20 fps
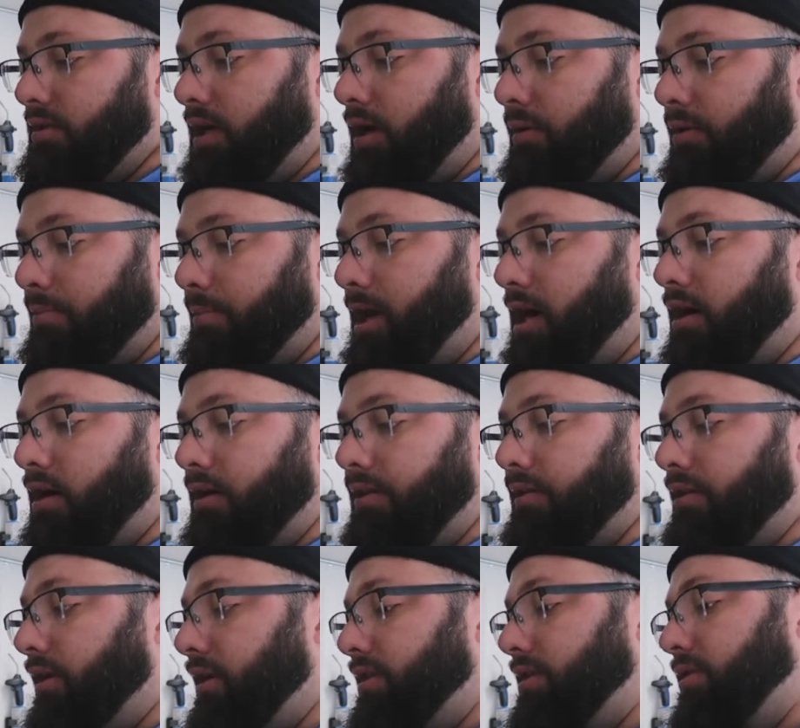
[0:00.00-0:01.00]
start with my
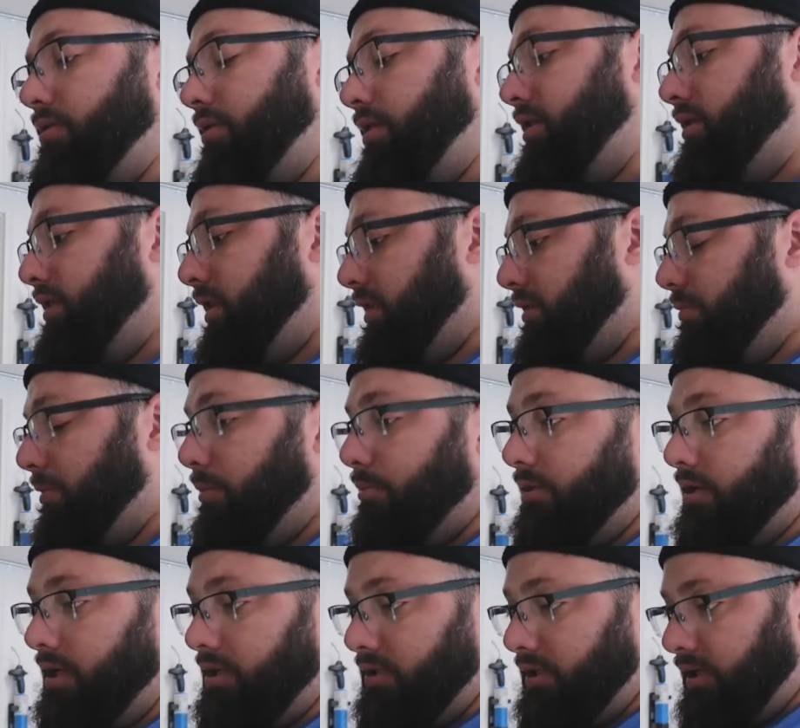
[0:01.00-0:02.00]
R32, because that's my
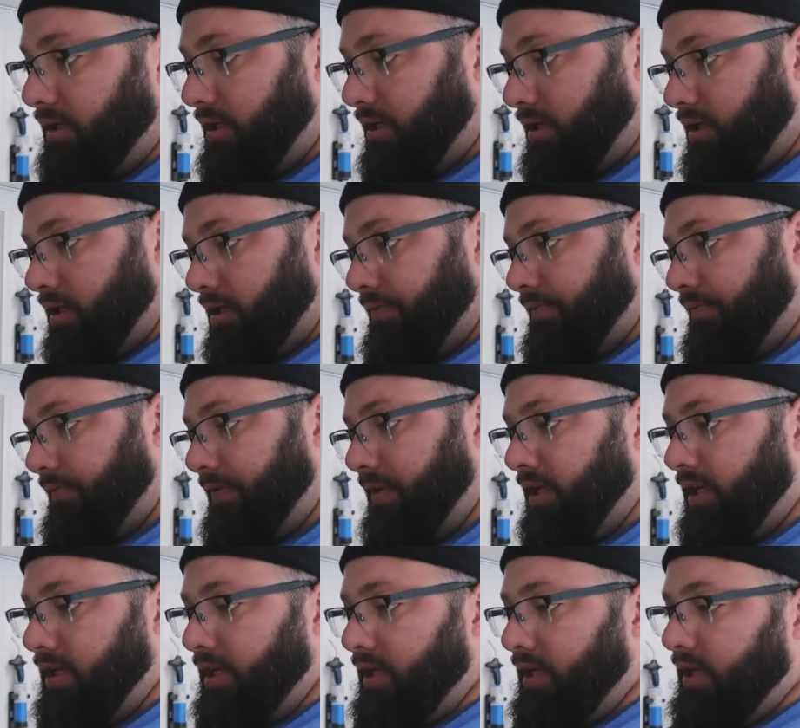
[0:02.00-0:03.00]
project car.
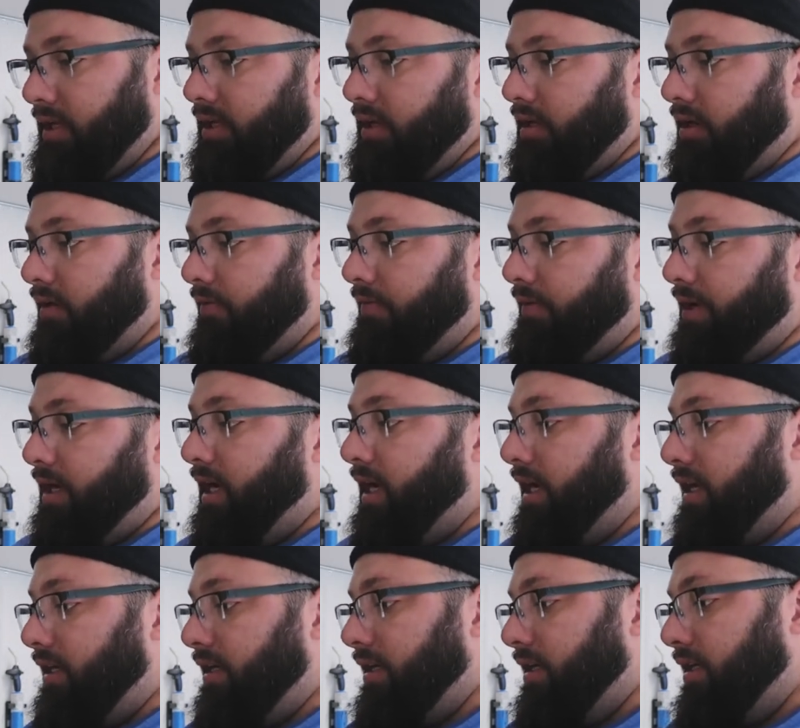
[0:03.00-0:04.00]
If
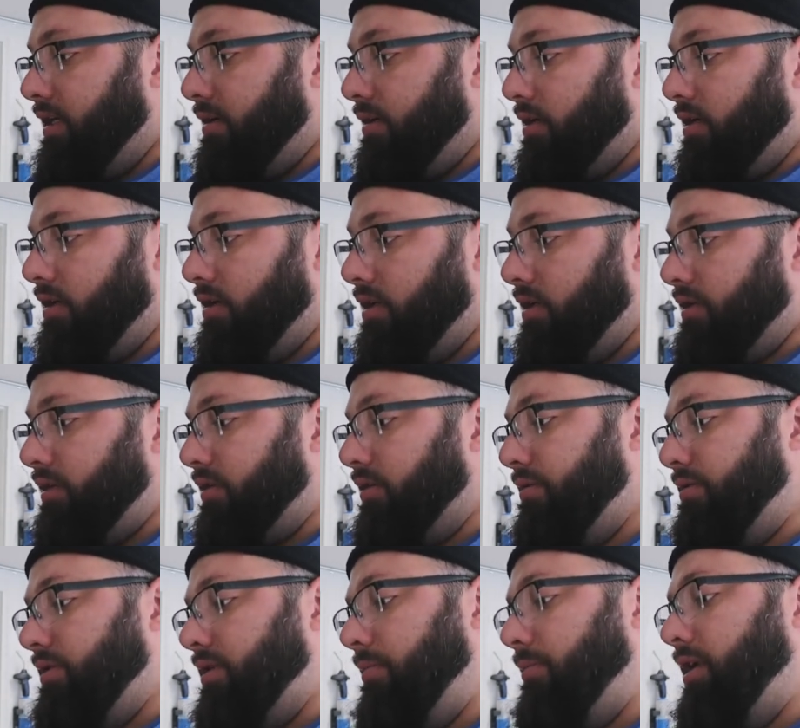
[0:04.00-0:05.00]
I
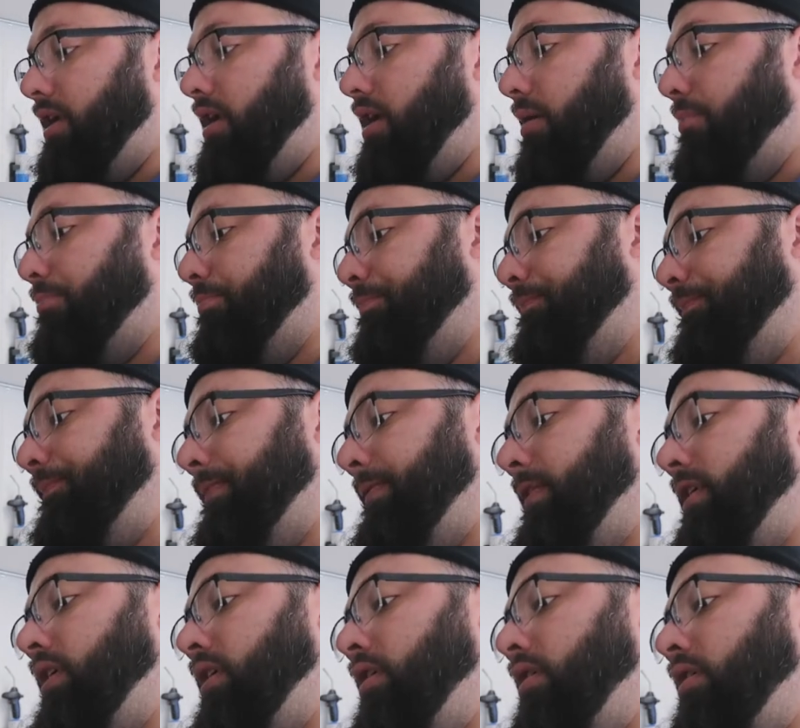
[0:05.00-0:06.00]
screw something up,
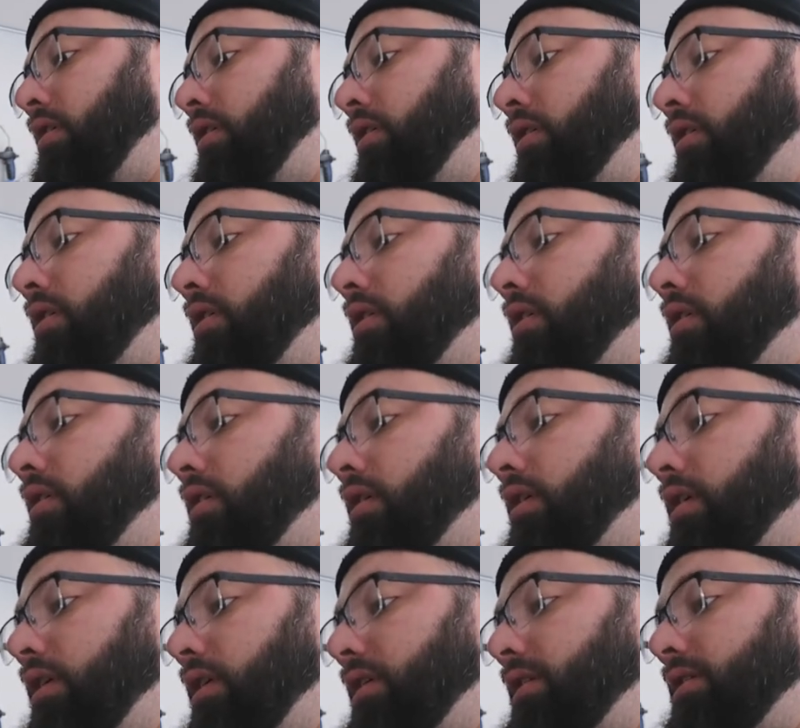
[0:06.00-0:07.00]

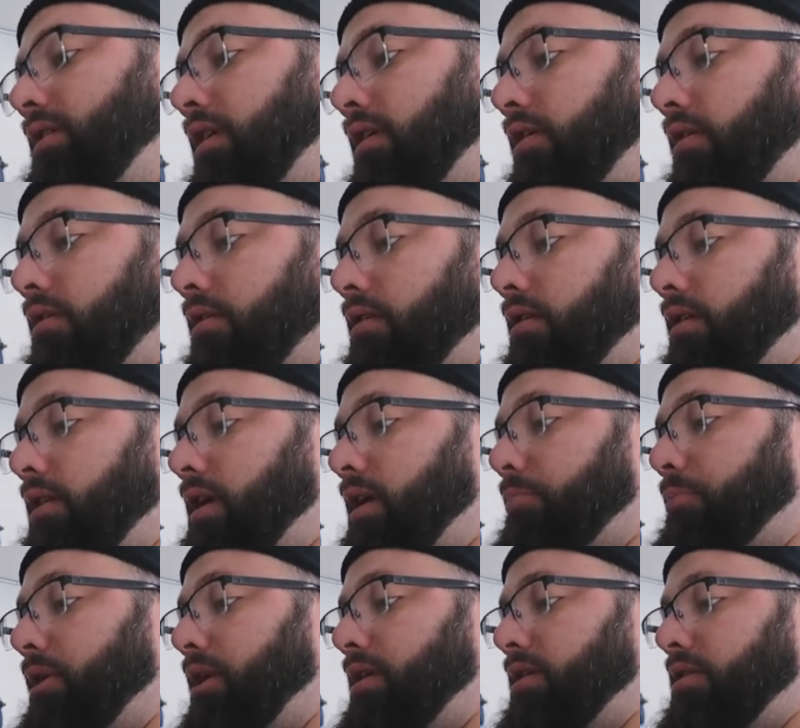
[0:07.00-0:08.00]
at least I'll learn on
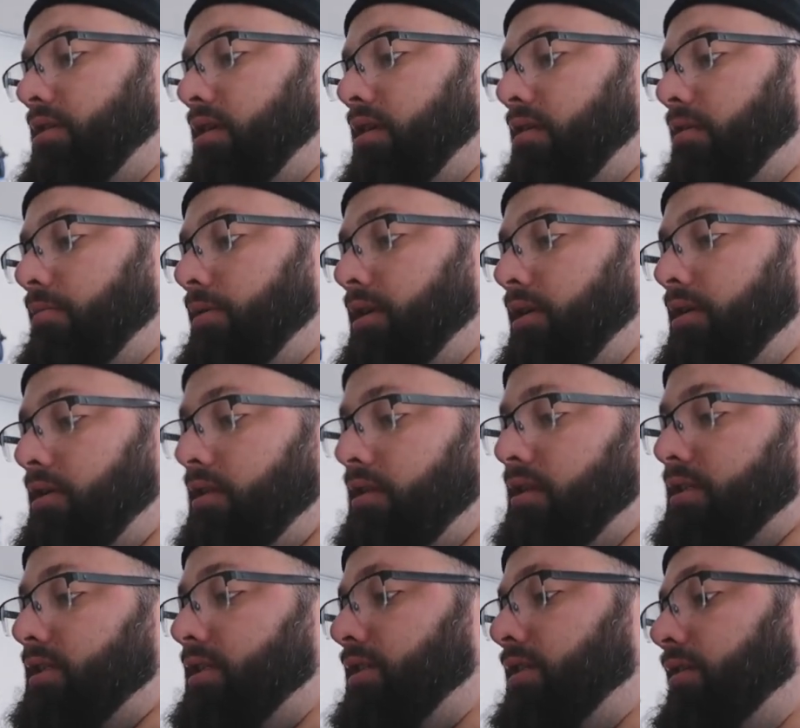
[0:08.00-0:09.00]
that paint job.
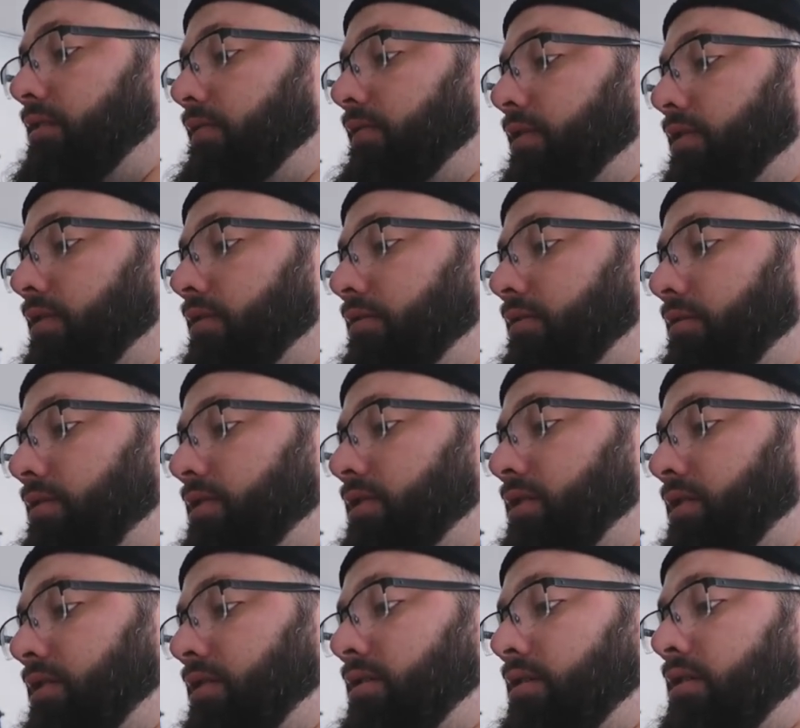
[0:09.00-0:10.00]
That's silver,
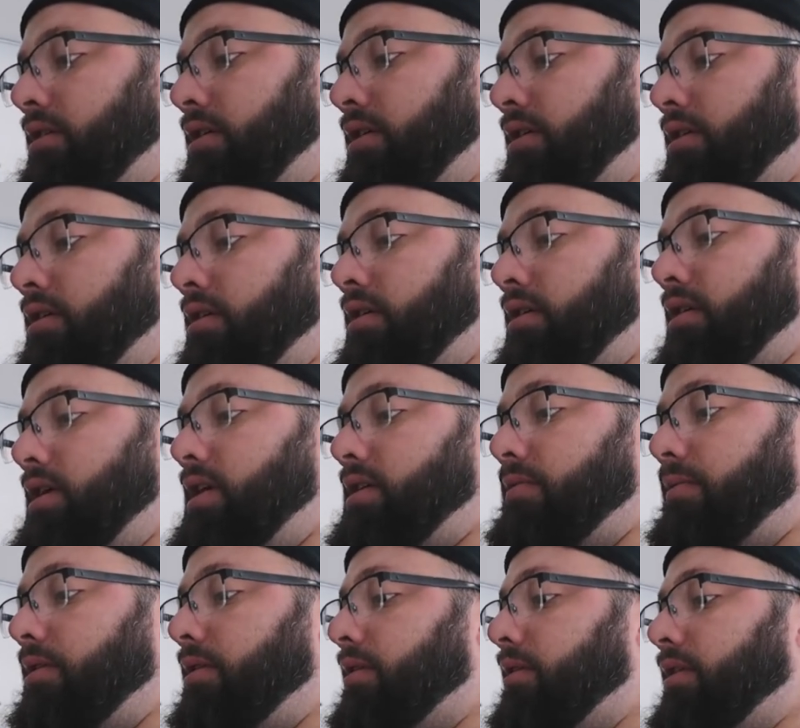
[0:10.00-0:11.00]
which,
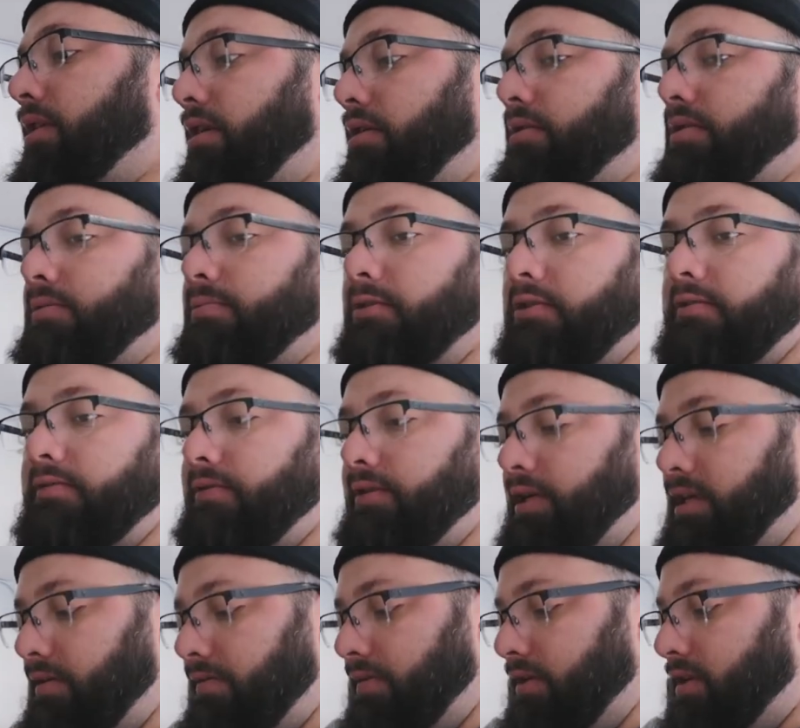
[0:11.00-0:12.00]
as we all know, is more
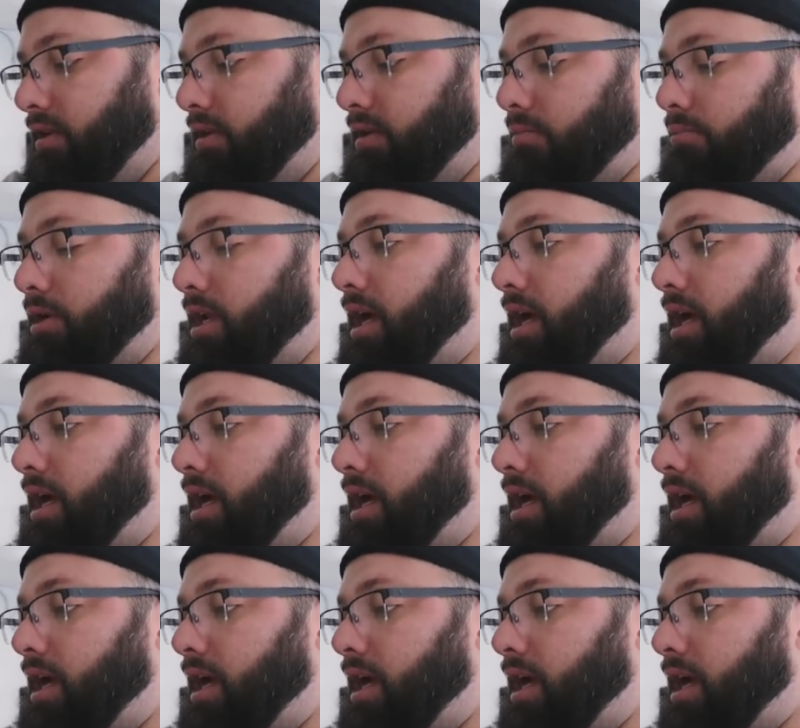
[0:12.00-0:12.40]
forgiving than